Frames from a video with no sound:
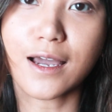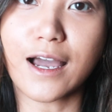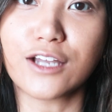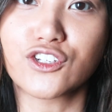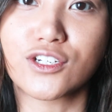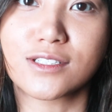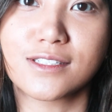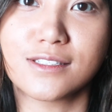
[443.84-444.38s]

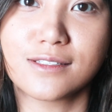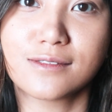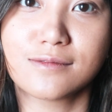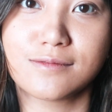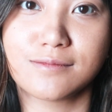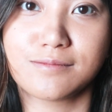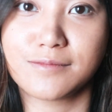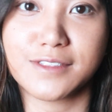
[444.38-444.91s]
I just
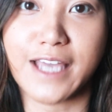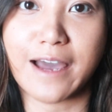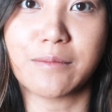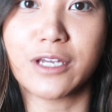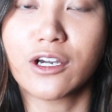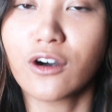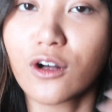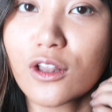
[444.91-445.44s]
dab
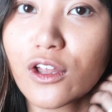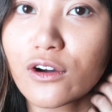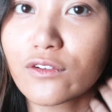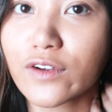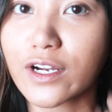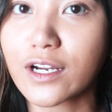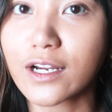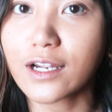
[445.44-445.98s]
it all
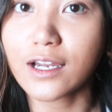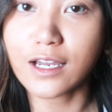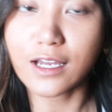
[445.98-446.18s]
over.